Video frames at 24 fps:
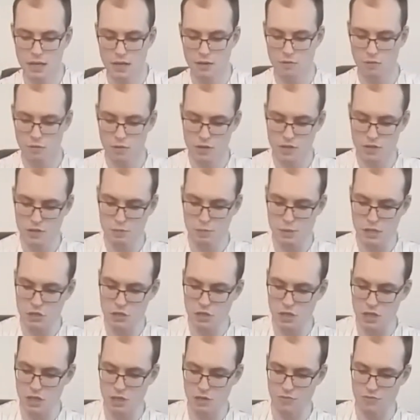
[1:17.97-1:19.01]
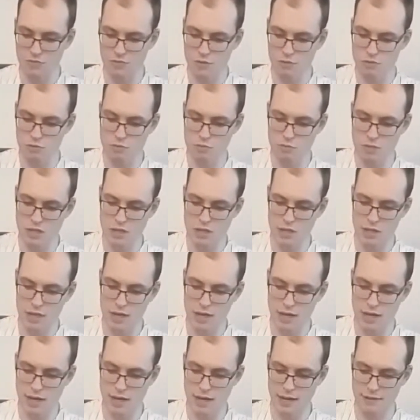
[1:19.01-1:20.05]
What especially confused
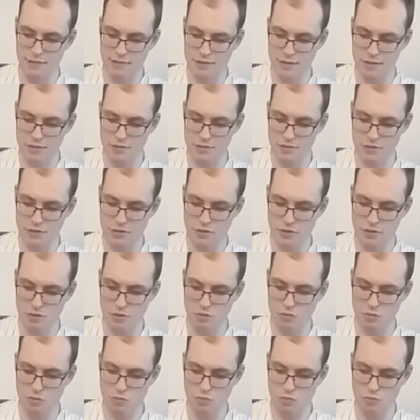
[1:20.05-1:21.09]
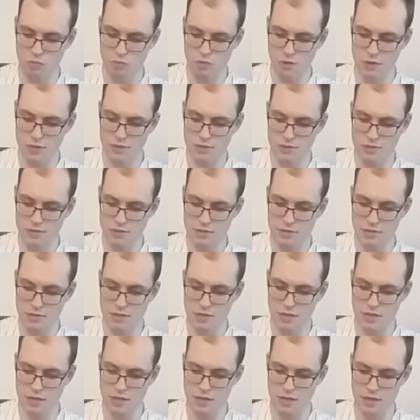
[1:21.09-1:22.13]
me on this, though, was
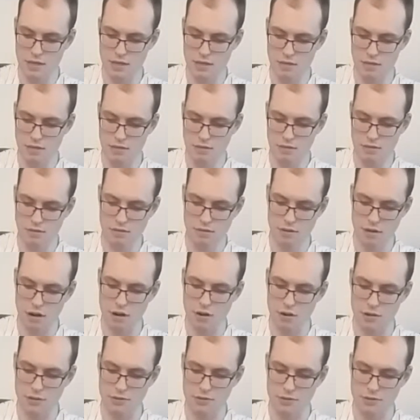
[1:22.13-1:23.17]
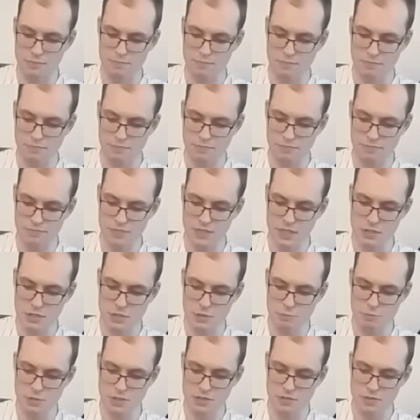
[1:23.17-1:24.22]
the art.
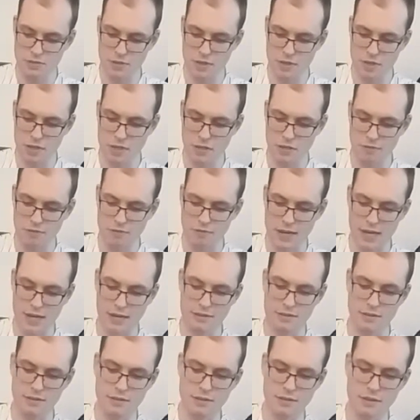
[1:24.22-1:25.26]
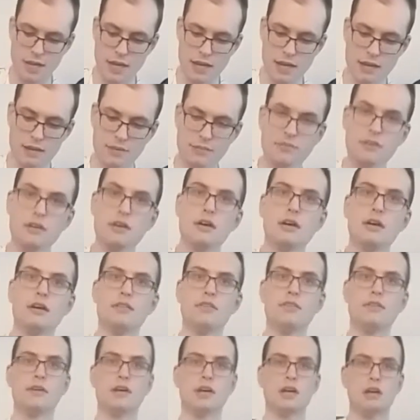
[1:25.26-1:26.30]
Specifically the fact that
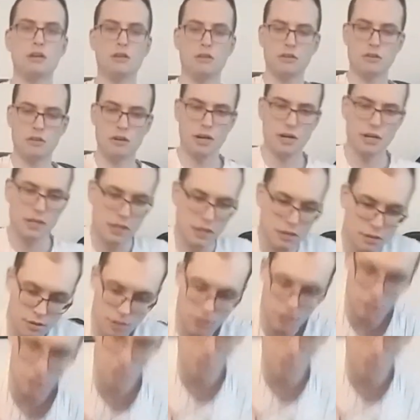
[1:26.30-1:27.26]
the character on here, I'll